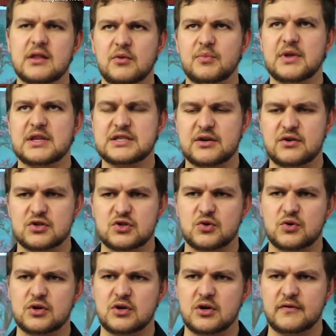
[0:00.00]
They'll be
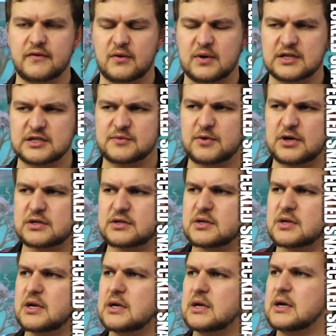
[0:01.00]
territorial over one spot.
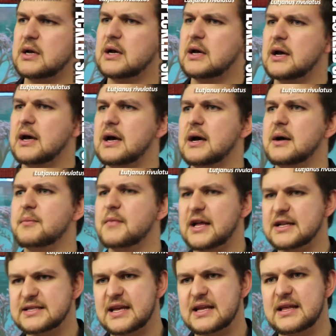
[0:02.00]

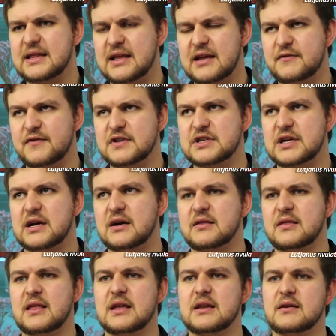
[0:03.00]
And taking that fish
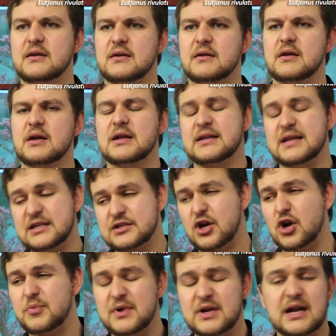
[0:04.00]
out then does
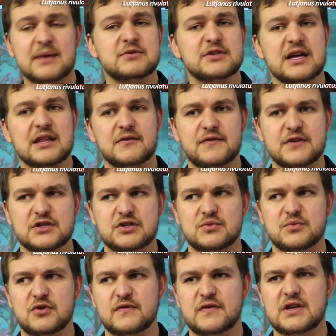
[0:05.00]
open it up to other fish
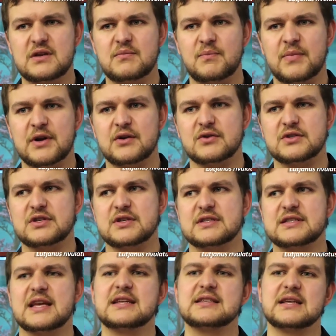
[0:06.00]
to move in, but it also
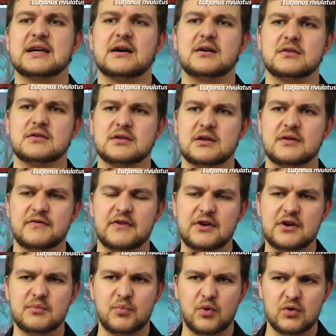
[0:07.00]
takes out a
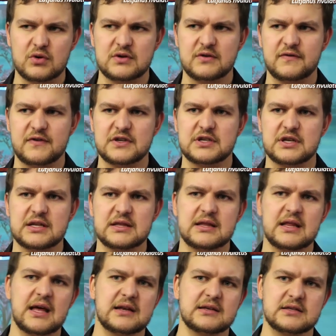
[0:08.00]
very important fish
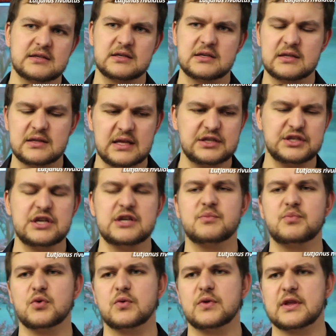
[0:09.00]
in the gene
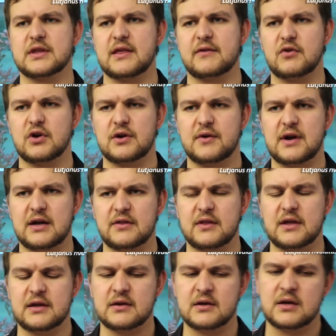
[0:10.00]
pool that they've got around
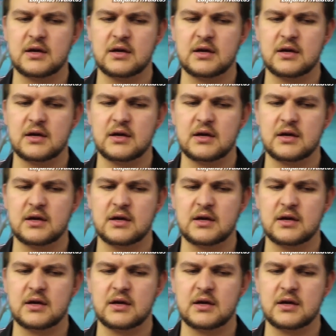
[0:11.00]
there.